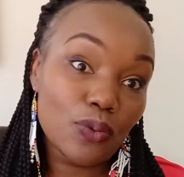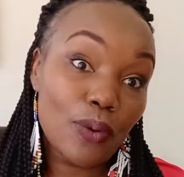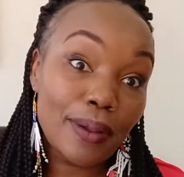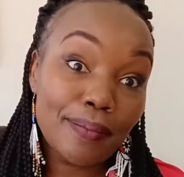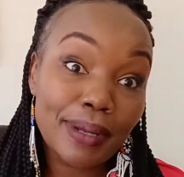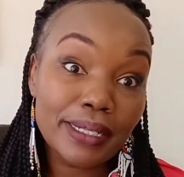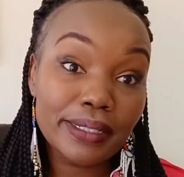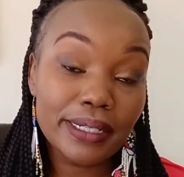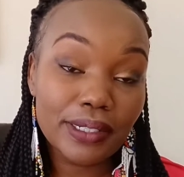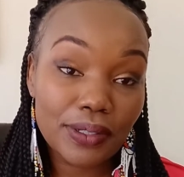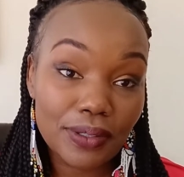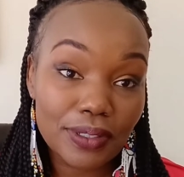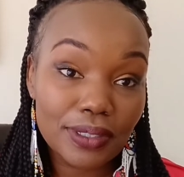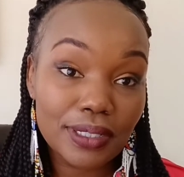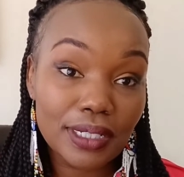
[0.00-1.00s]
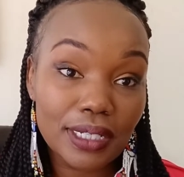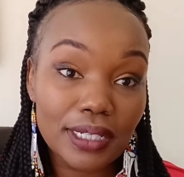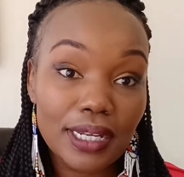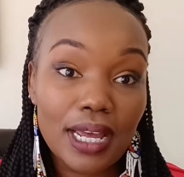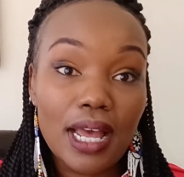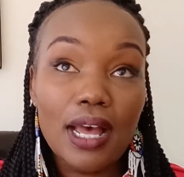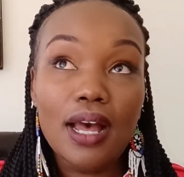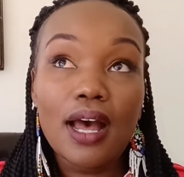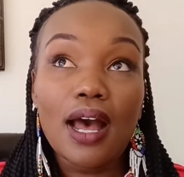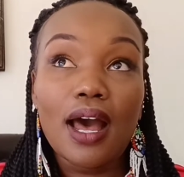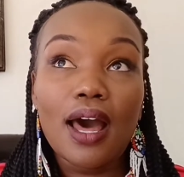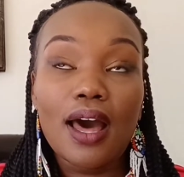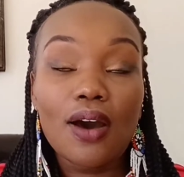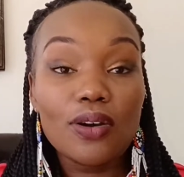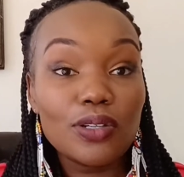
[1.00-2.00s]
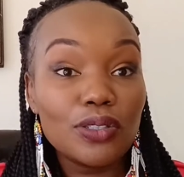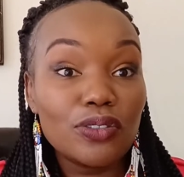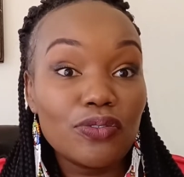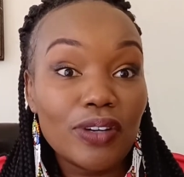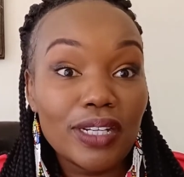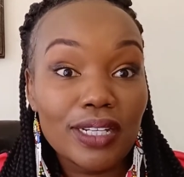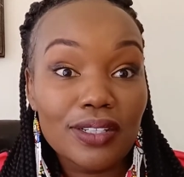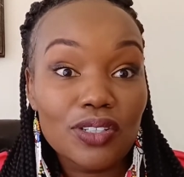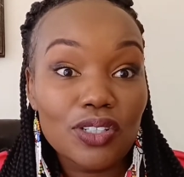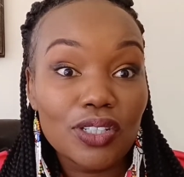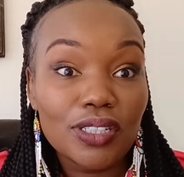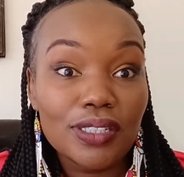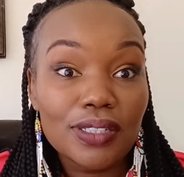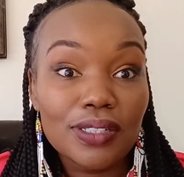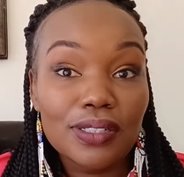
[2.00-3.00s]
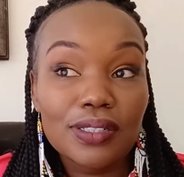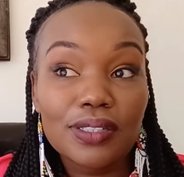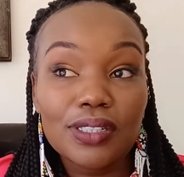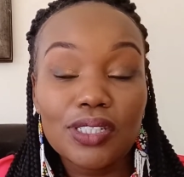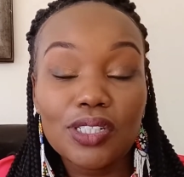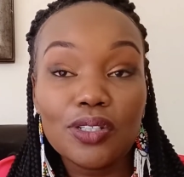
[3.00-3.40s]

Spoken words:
and 1% Christian, how do you find a church?